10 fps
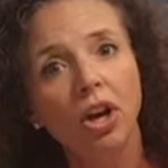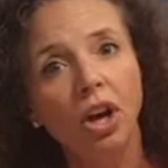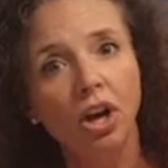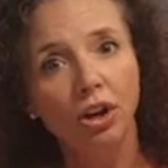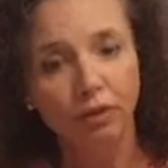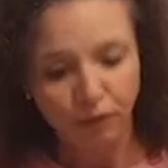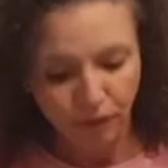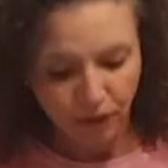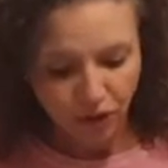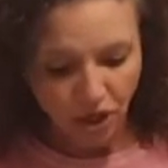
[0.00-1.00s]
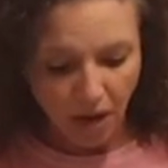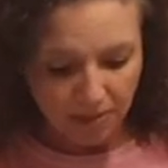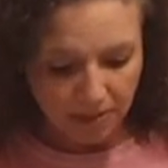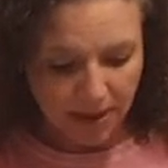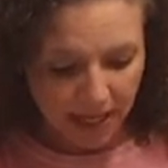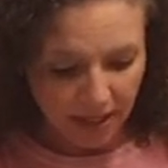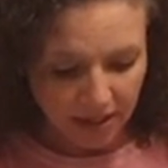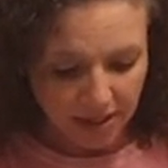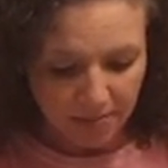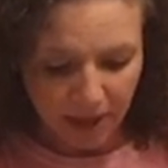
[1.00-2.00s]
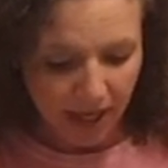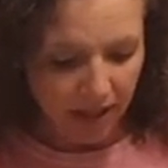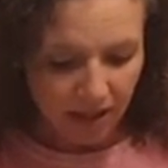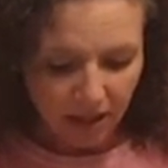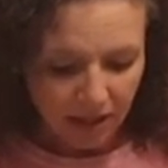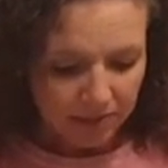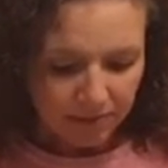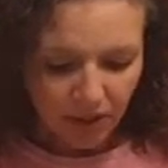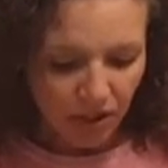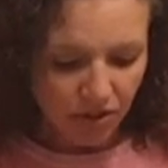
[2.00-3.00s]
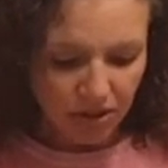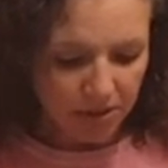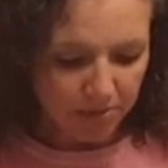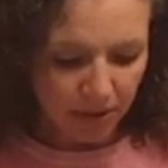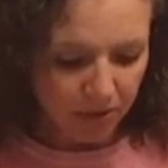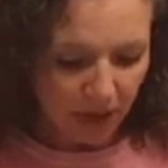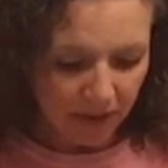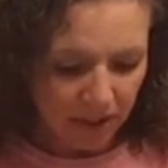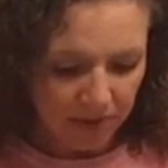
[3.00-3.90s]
of chopped tomatoes, but you just put whatever